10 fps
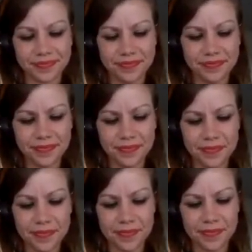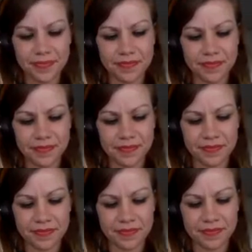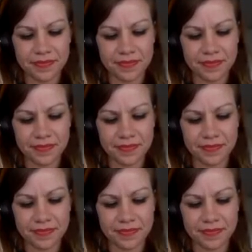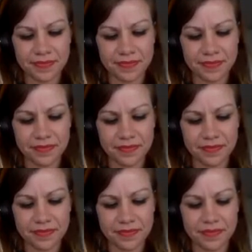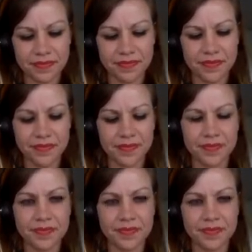(silent)